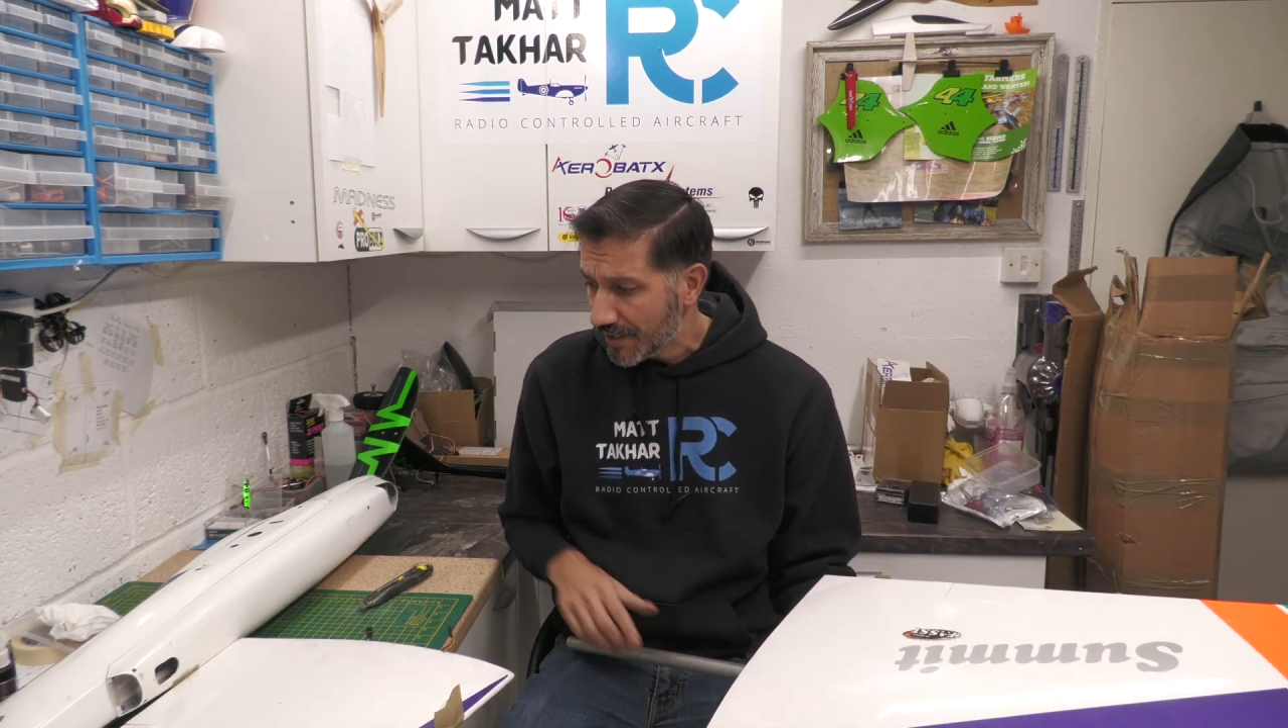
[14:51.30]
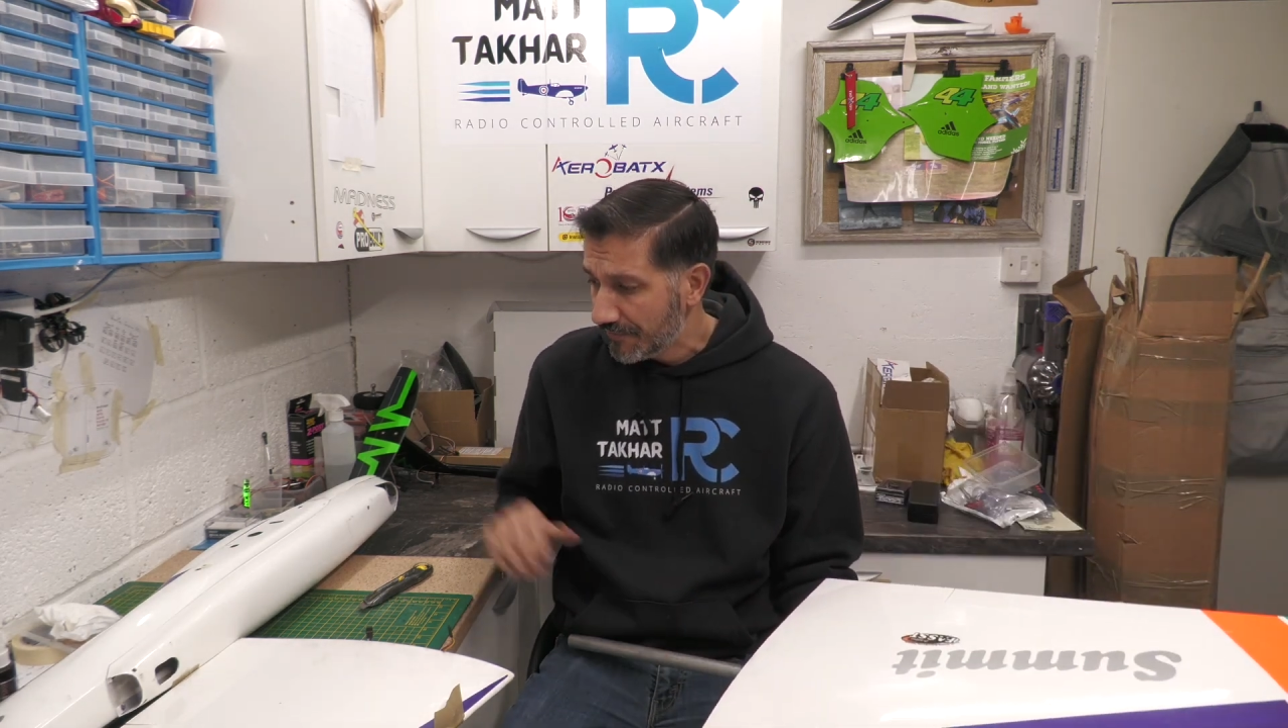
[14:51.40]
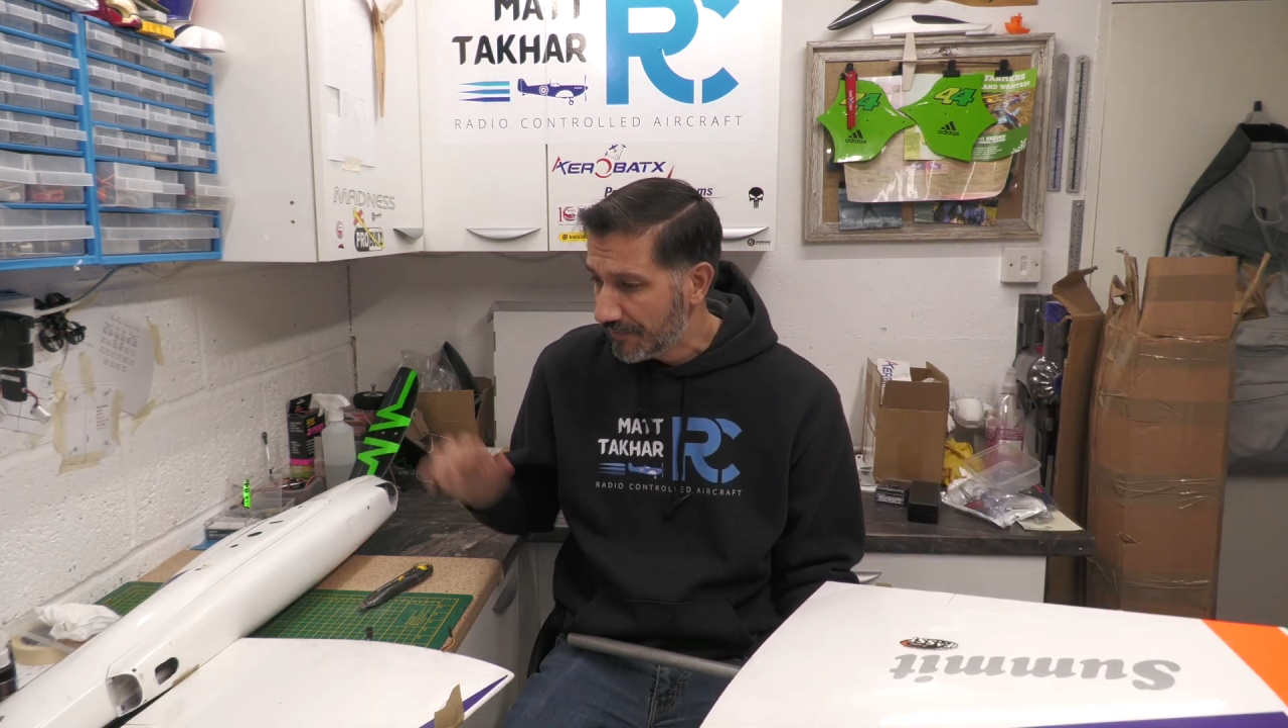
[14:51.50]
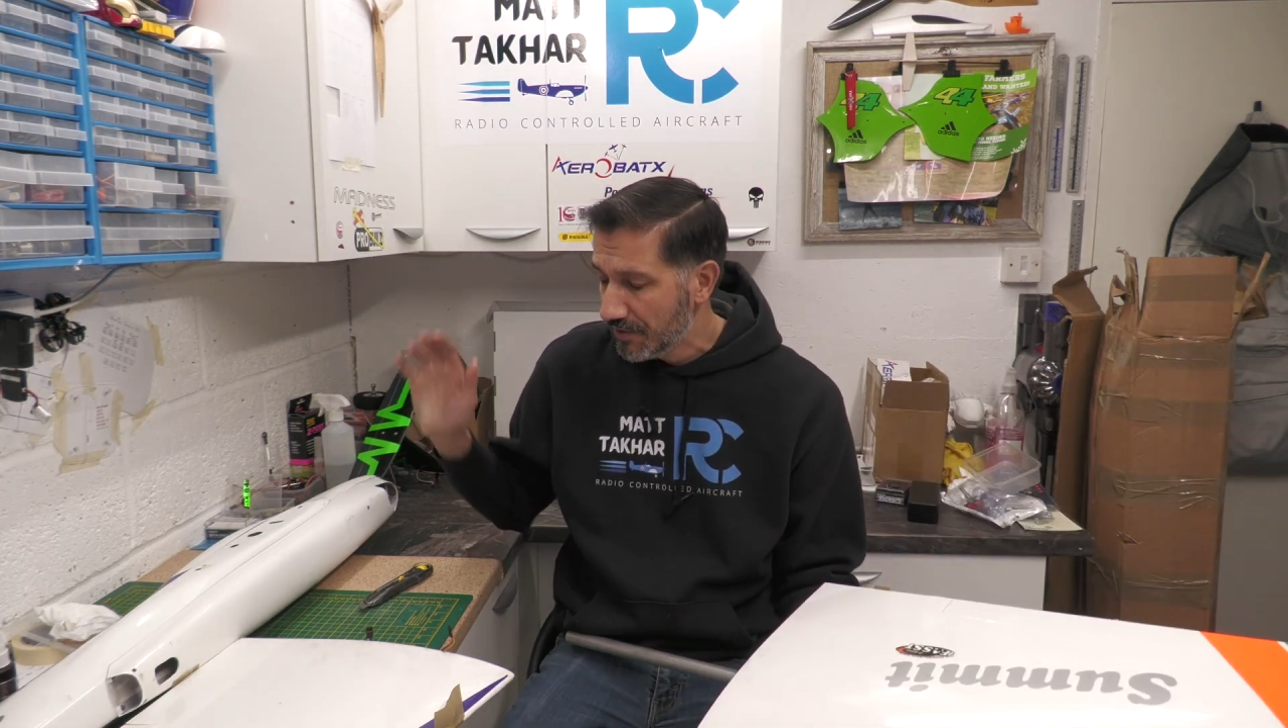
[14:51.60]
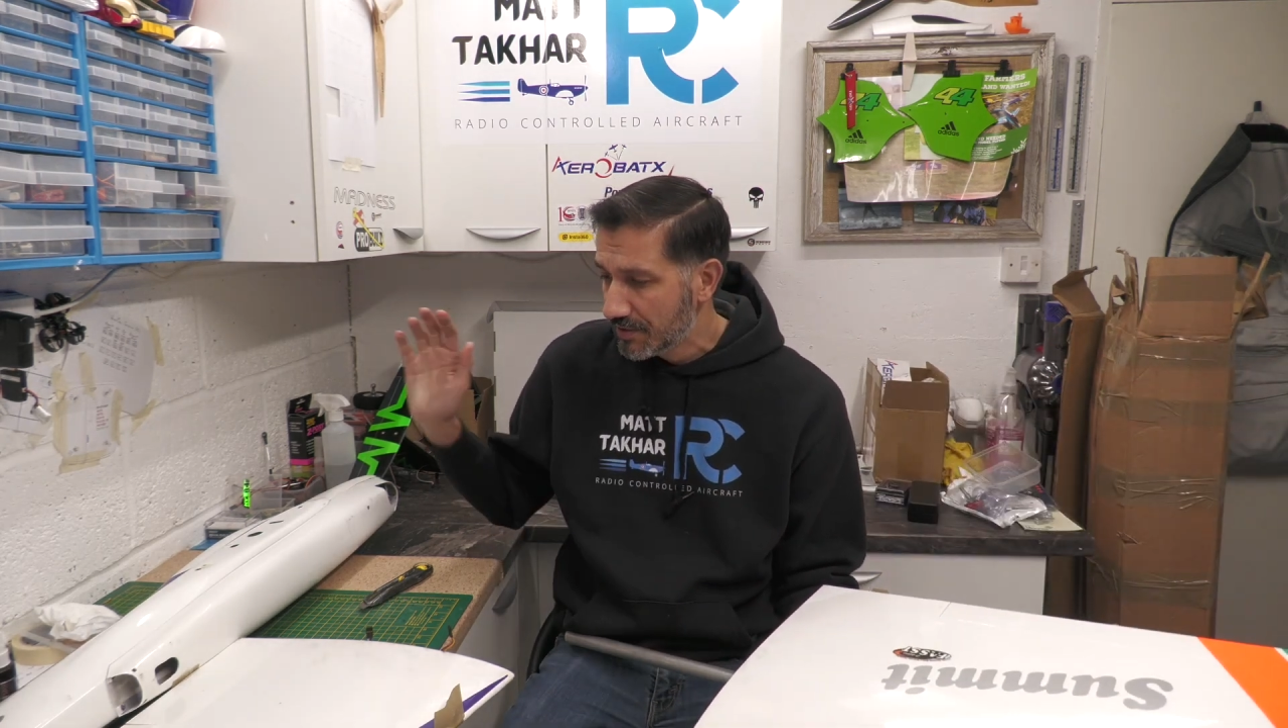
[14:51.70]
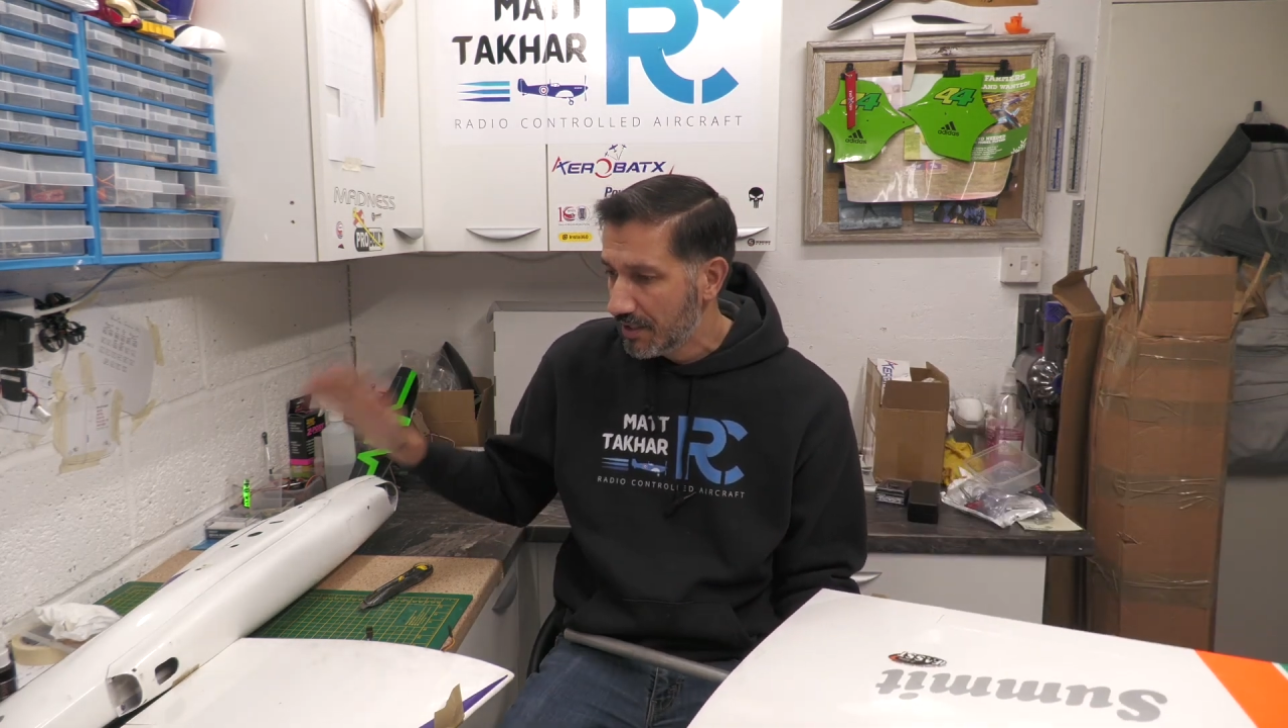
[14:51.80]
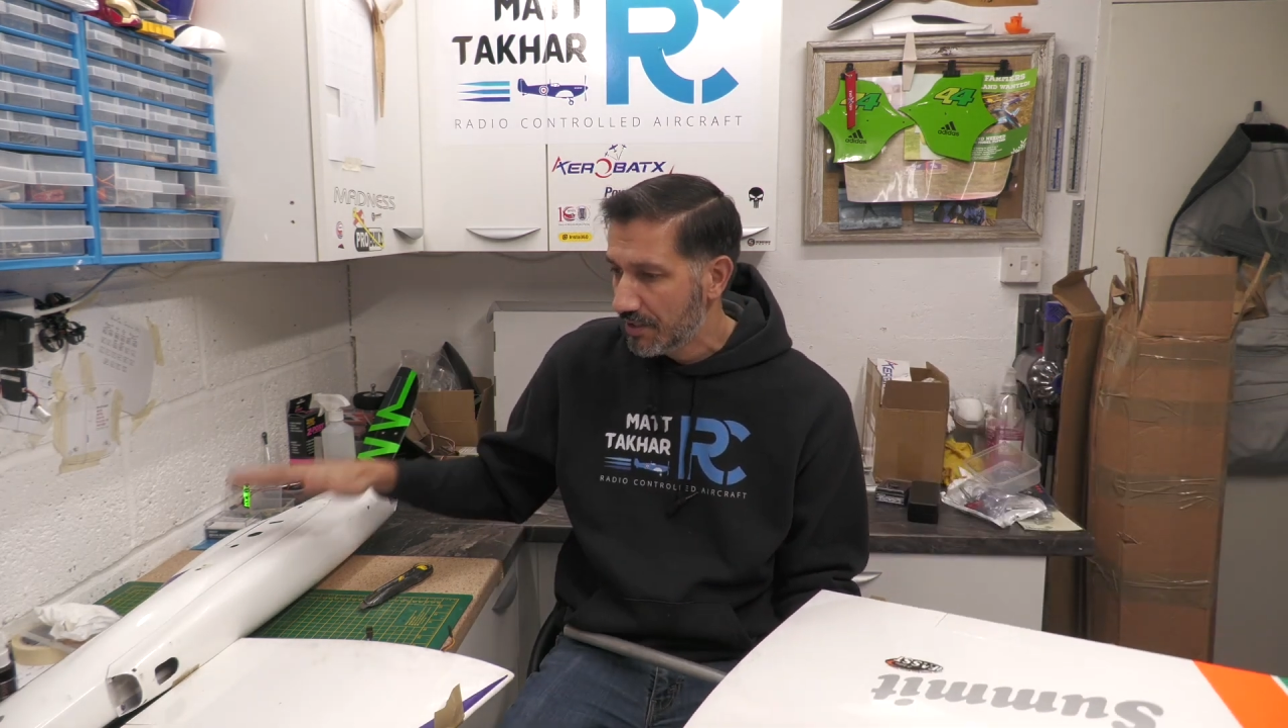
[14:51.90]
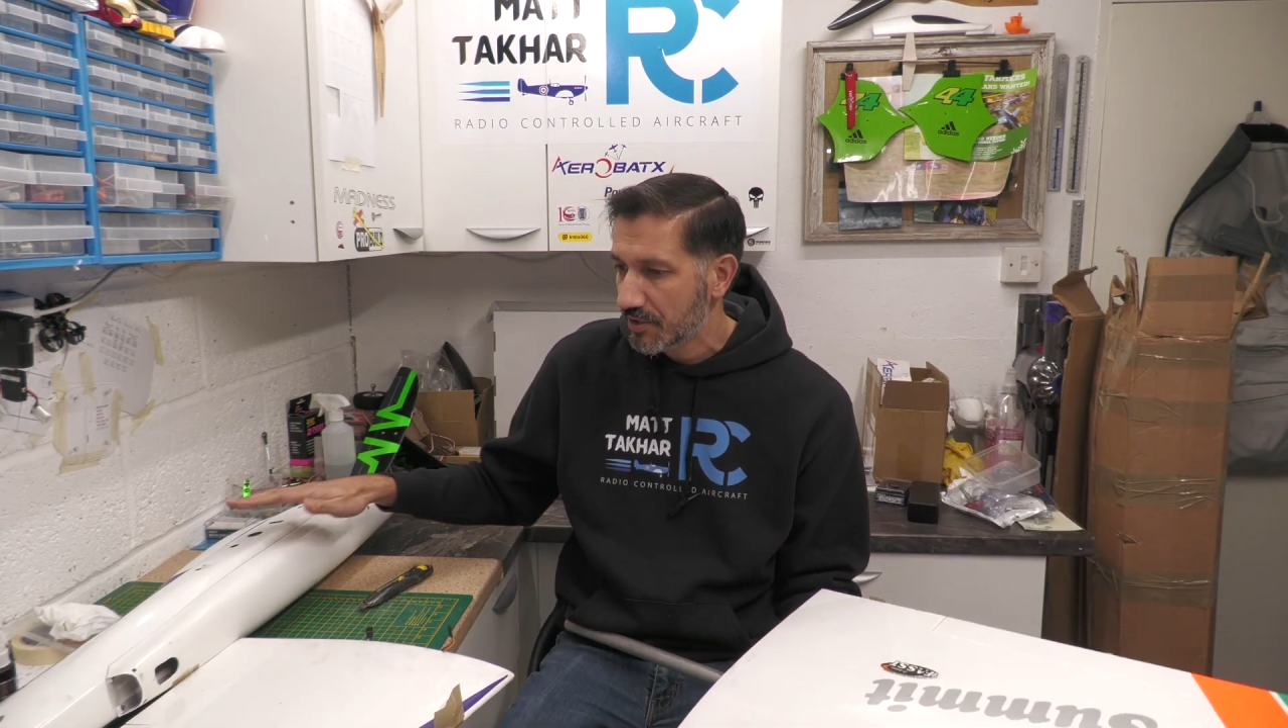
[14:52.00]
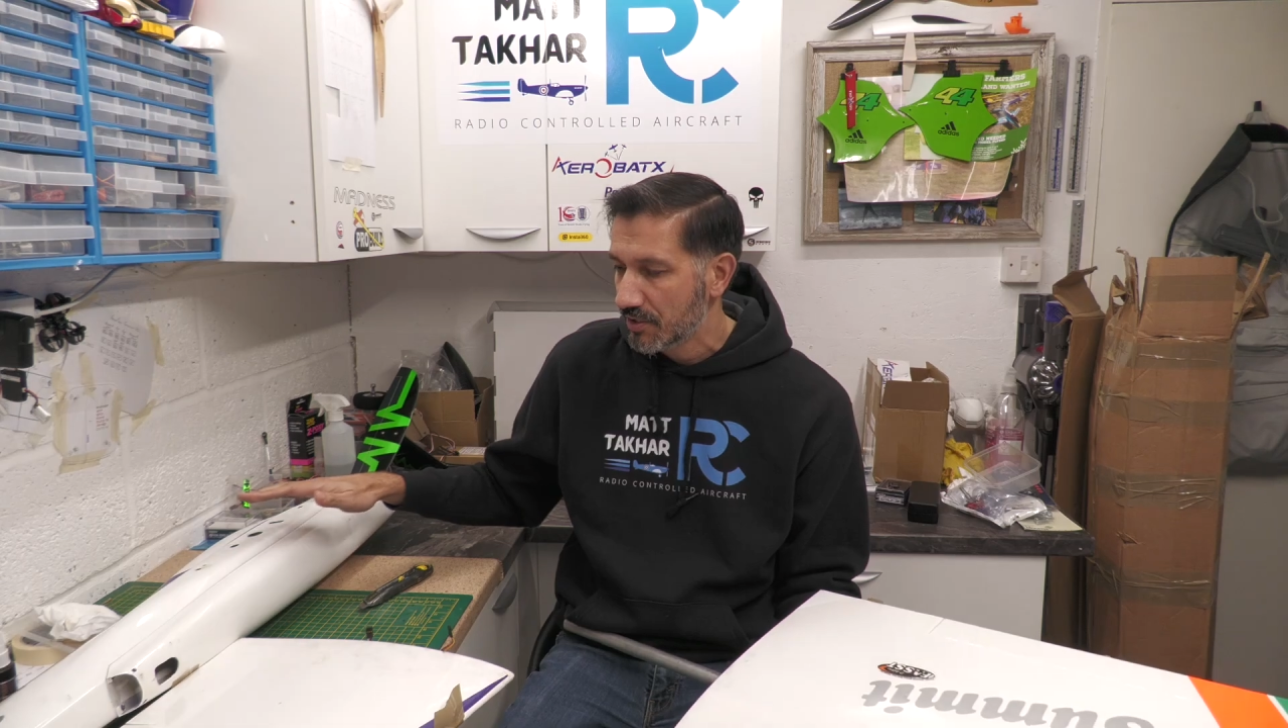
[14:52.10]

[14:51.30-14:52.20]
Fuselage